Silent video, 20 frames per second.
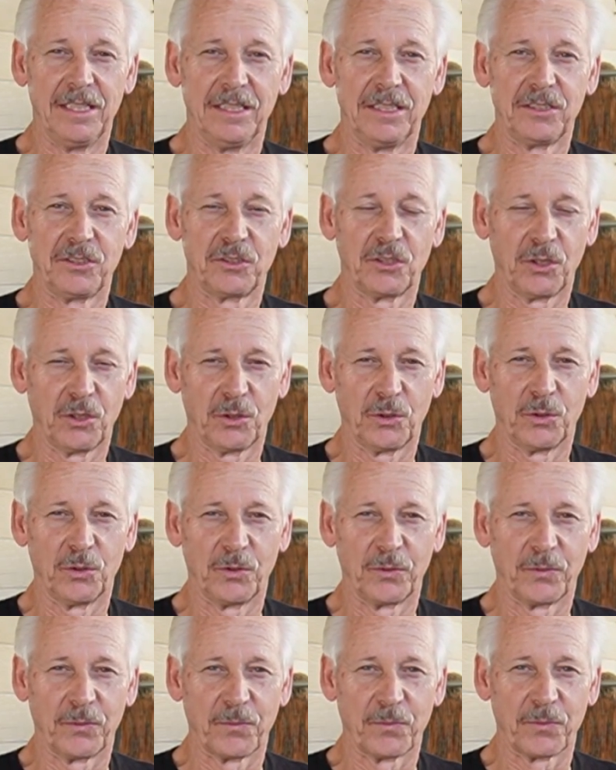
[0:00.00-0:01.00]
So
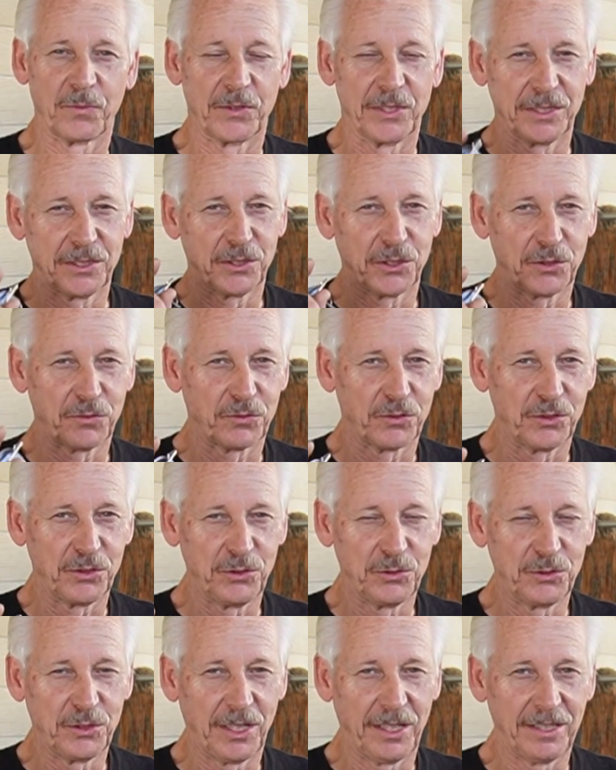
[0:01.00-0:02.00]
this is for
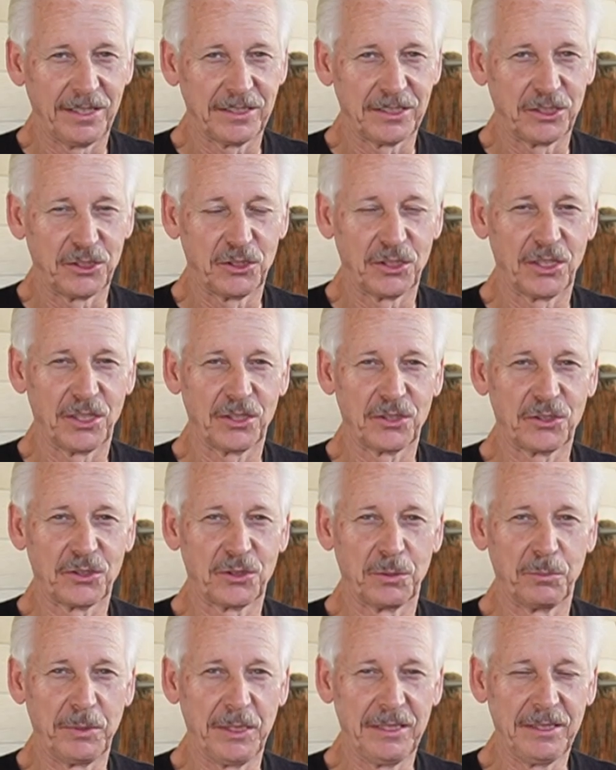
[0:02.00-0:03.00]
you guys just
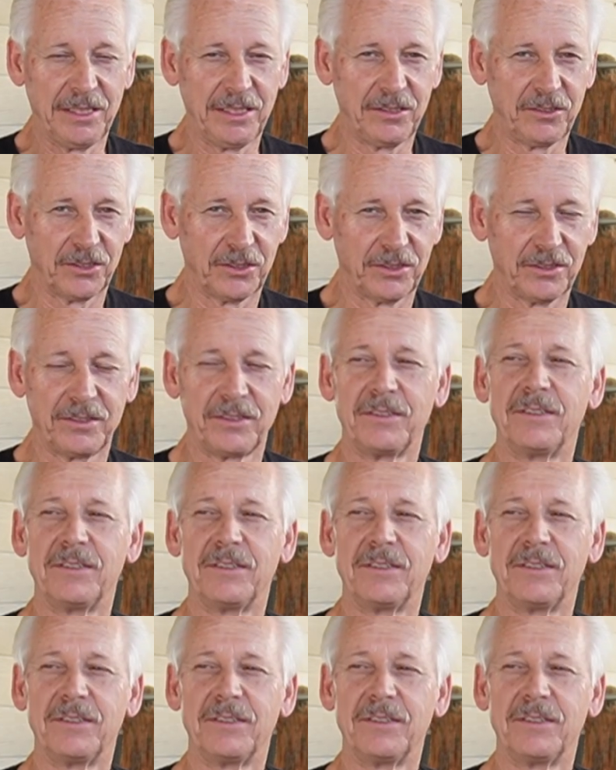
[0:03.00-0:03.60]
to be legal